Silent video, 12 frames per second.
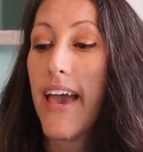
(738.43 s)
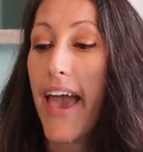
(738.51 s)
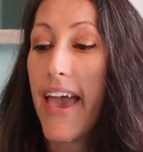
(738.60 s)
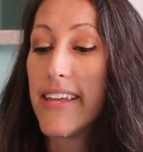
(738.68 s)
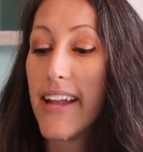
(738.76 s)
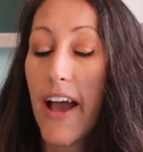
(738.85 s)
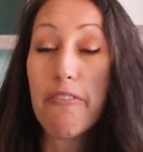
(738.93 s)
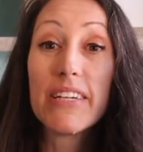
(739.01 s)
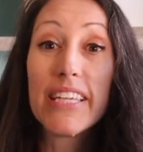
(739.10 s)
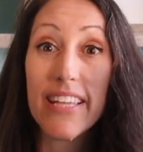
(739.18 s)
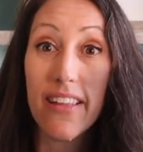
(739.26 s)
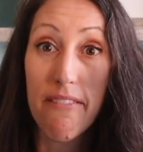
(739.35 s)
And I
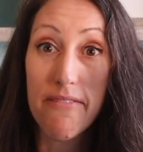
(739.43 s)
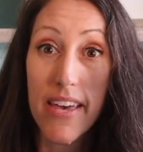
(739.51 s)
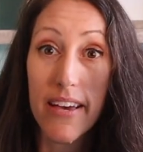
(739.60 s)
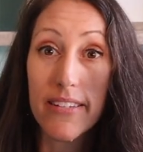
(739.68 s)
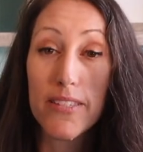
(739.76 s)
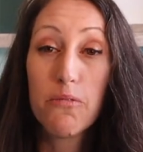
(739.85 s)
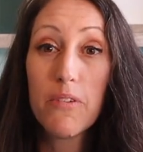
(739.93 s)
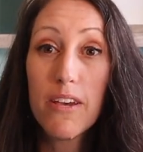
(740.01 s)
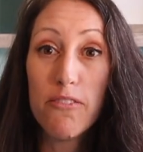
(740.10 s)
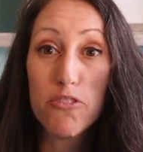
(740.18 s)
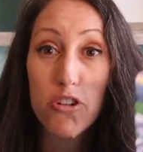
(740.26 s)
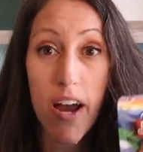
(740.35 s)
really love this. We
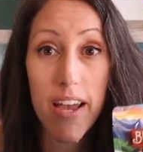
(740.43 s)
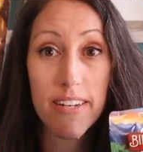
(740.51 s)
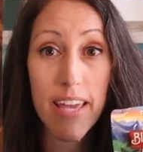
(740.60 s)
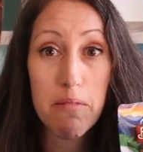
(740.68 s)
have tried,